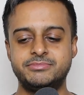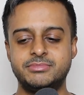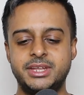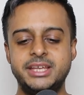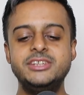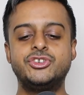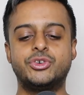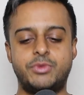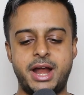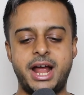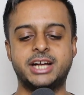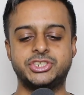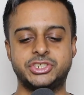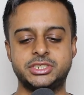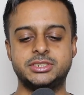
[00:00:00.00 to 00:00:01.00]

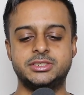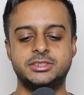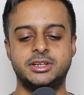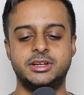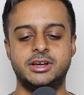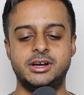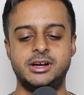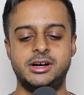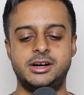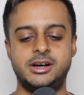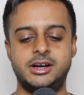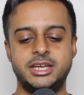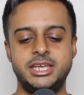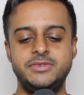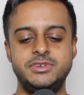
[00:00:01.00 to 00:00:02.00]
interaction,
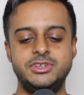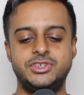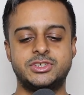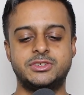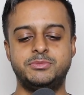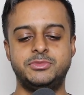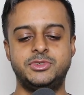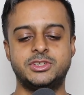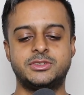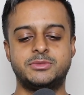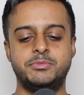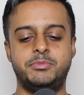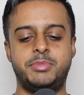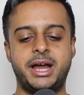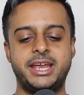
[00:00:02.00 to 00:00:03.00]
even
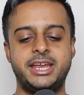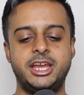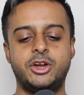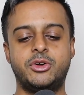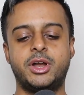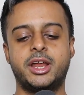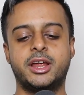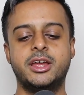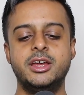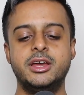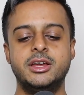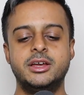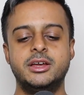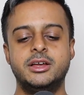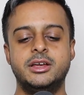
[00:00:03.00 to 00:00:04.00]
just by hearing
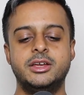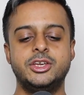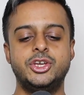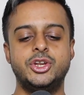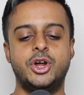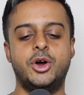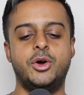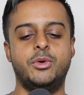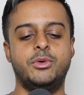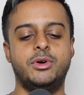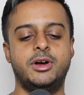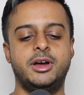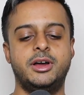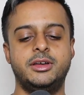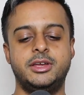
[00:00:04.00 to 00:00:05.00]

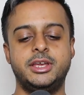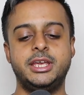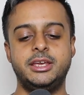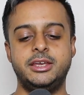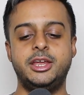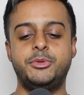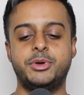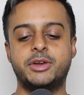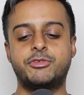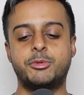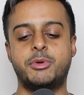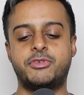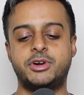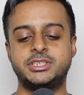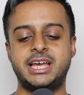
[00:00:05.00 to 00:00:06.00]
it from a
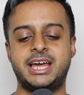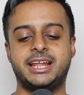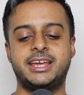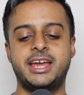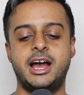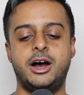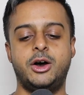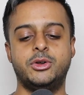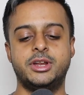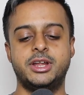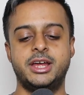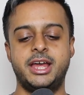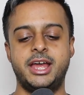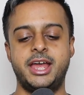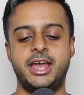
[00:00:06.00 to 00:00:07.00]
firsthand account.
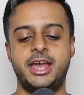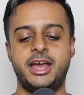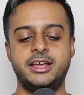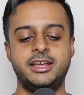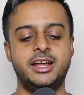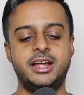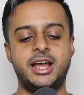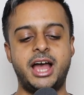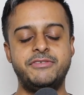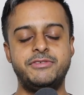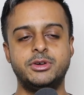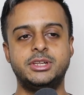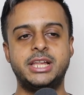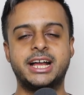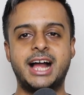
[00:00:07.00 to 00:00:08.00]
I
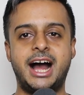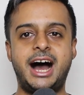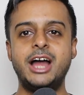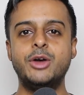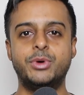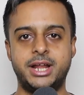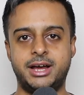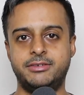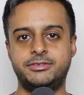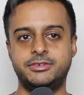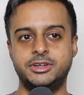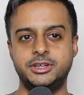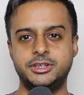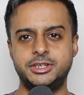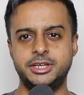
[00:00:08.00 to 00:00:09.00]
feel like I would have,
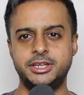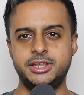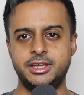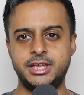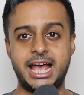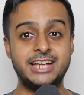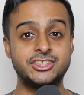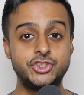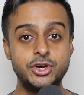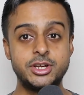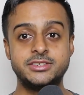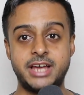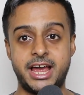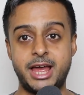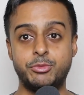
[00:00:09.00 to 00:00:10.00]
as good
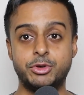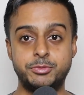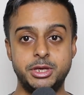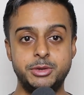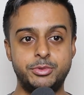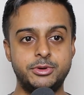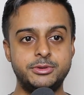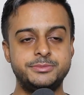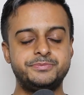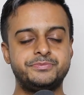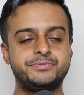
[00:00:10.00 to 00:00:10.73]
as I am with people,